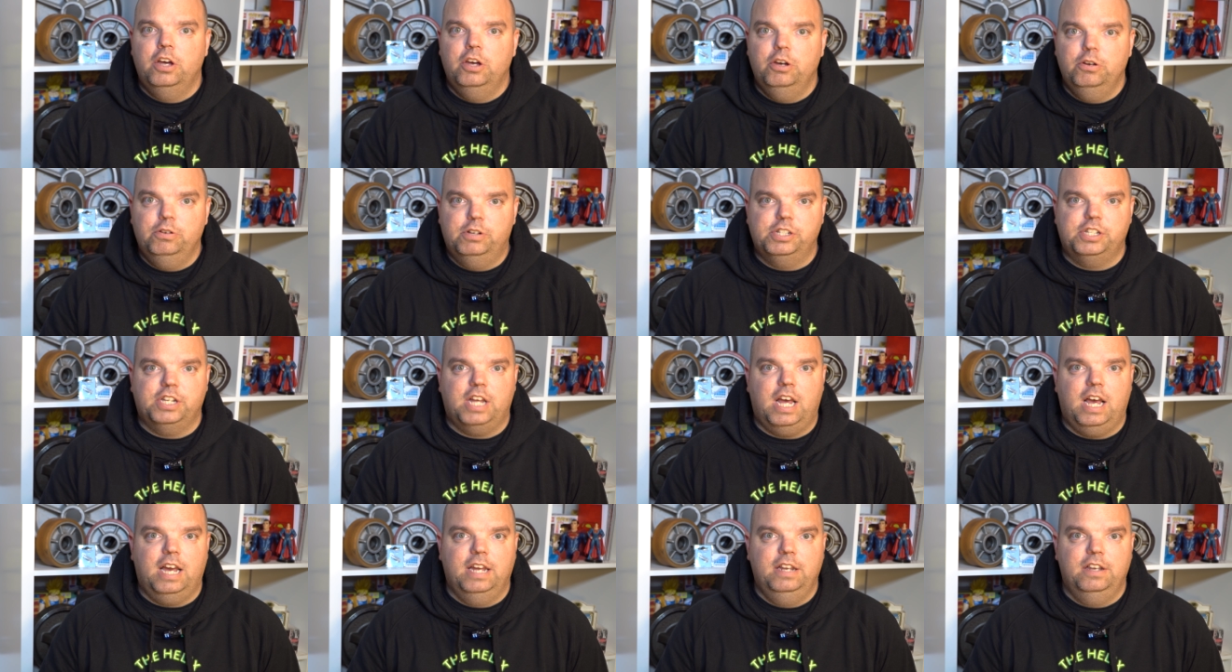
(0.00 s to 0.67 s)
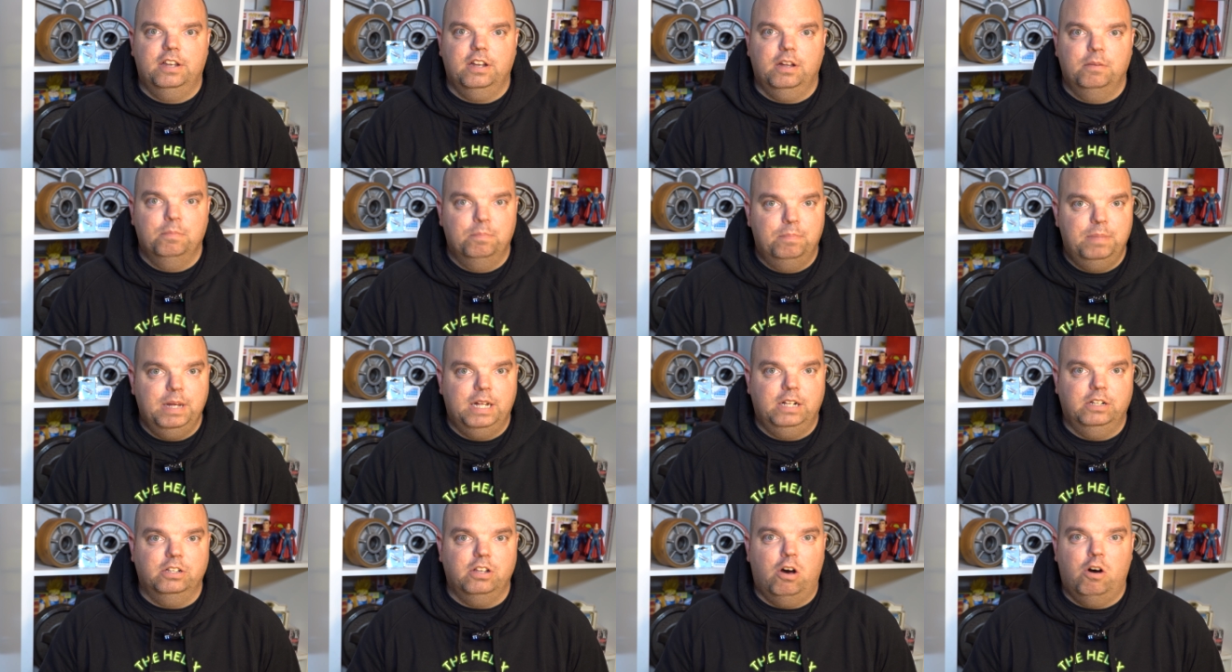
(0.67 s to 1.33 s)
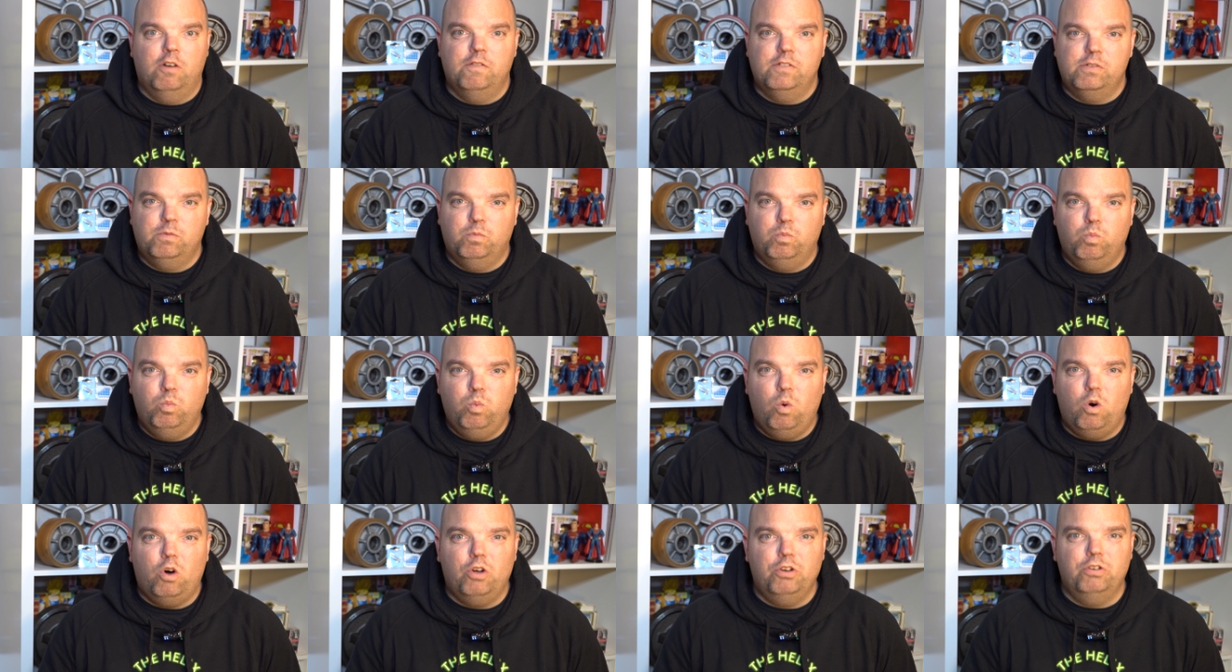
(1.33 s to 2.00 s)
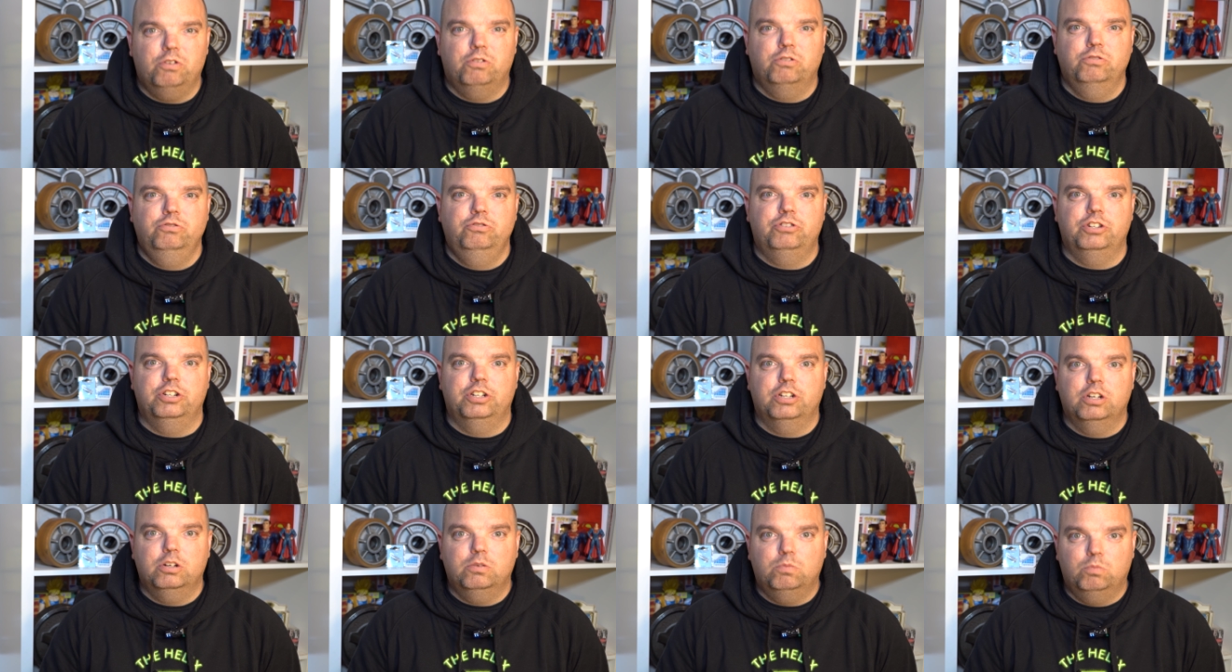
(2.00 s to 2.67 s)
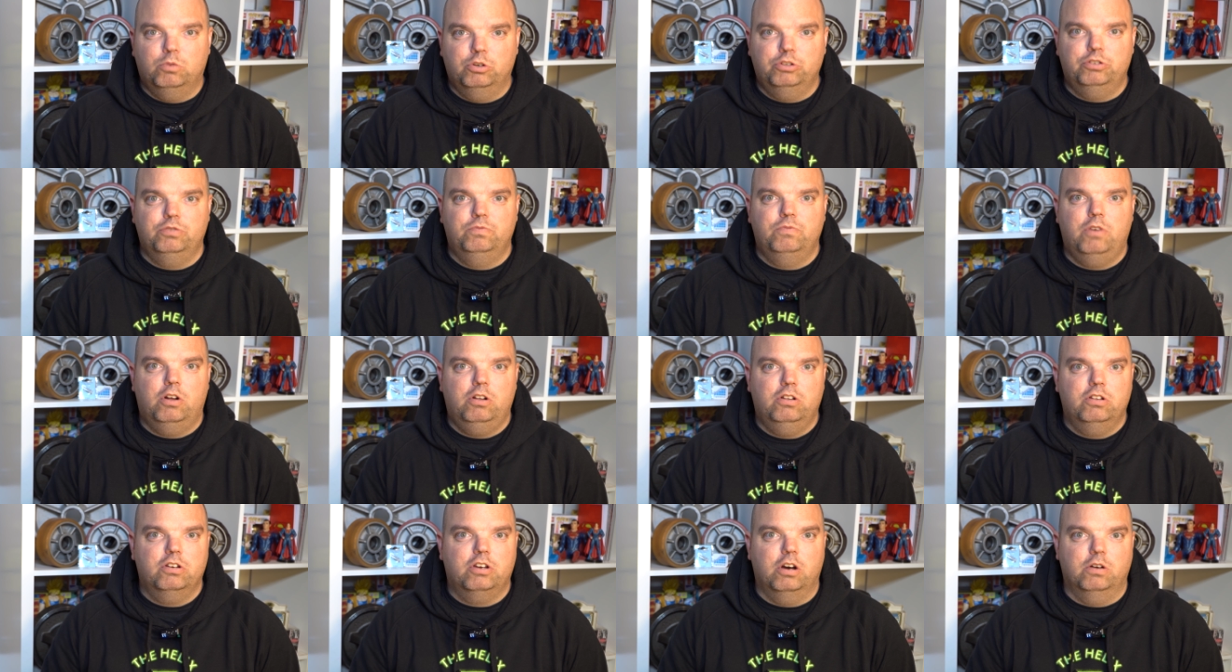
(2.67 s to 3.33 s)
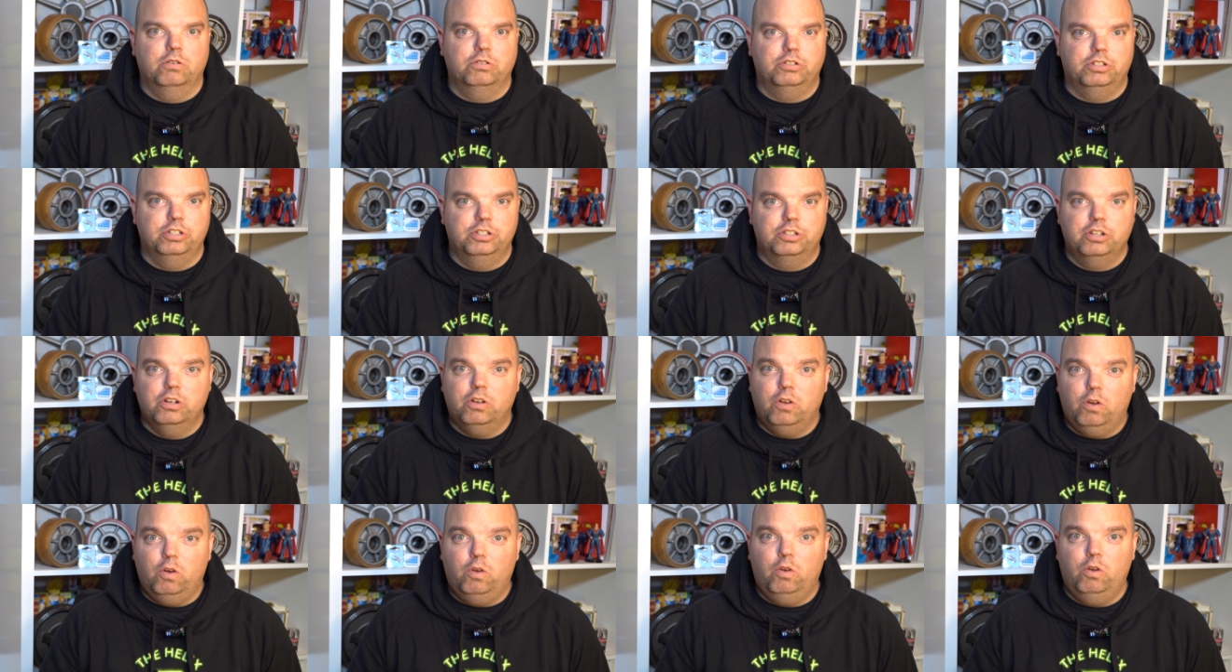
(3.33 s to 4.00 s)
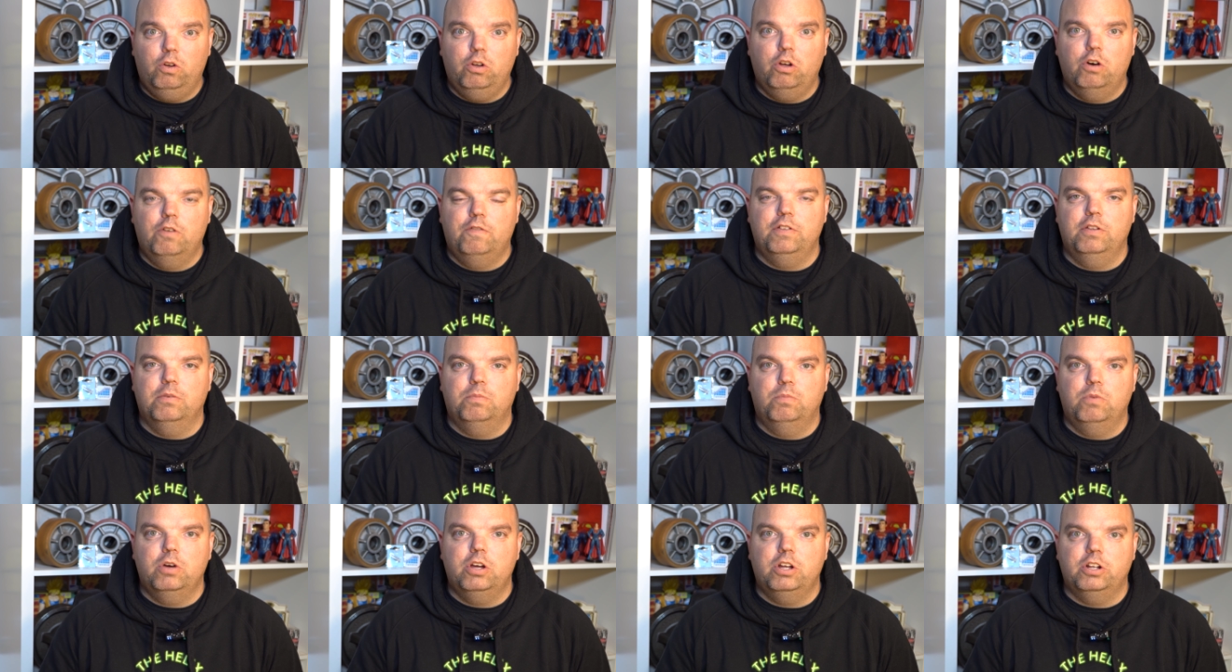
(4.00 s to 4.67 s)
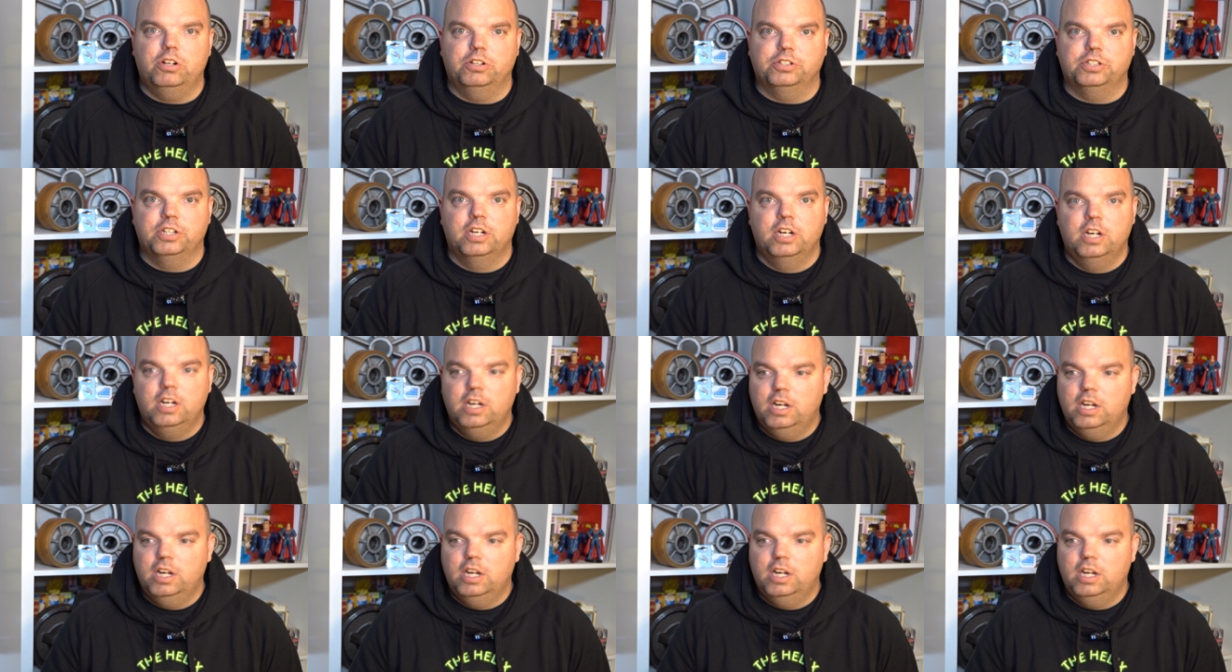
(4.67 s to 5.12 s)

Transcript: who designed and built over 100 wooden roller coasters all over the world.